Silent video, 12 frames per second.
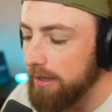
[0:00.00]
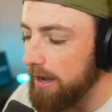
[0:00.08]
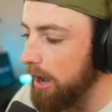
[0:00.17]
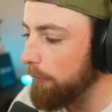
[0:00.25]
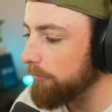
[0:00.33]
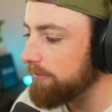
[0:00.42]

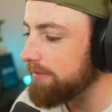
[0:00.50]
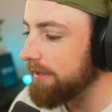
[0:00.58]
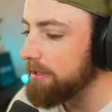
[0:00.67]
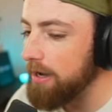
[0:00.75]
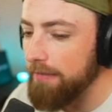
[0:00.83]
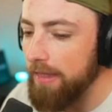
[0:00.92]
I was
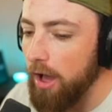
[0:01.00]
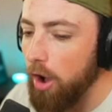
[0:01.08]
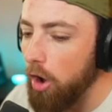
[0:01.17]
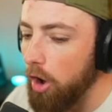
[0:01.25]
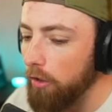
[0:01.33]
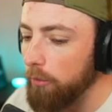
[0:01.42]
sitting on that
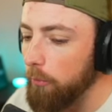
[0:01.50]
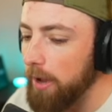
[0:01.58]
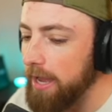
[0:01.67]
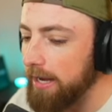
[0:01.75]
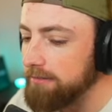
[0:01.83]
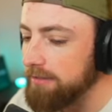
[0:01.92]
all the way.
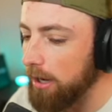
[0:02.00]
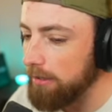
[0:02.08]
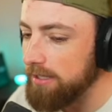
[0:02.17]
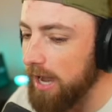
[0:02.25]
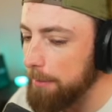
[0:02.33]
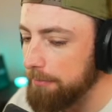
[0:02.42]
I just got on
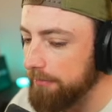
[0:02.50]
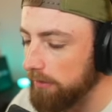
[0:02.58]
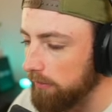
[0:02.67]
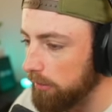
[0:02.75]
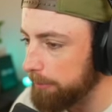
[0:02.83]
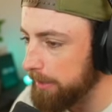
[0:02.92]
top of it a
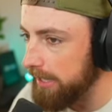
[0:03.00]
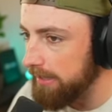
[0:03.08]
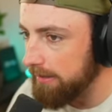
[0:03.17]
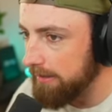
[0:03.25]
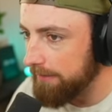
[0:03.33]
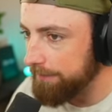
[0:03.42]
little bit.
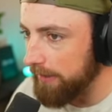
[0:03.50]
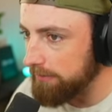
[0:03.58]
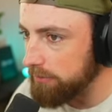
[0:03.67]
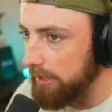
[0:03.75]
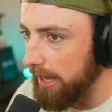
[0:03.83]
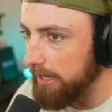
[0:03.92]
That's
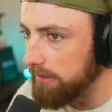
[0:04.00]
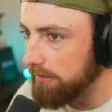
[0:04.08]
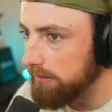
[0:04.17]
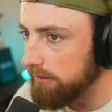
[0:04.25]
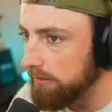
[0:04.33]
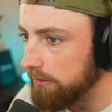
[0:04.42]
okay.
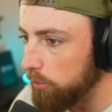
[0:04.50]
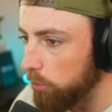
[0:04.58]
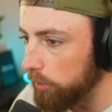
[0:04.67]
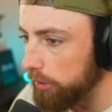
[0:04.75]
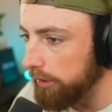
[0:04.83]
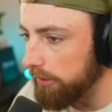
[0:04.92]

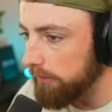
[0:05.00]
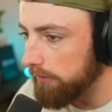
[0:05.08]
We're good.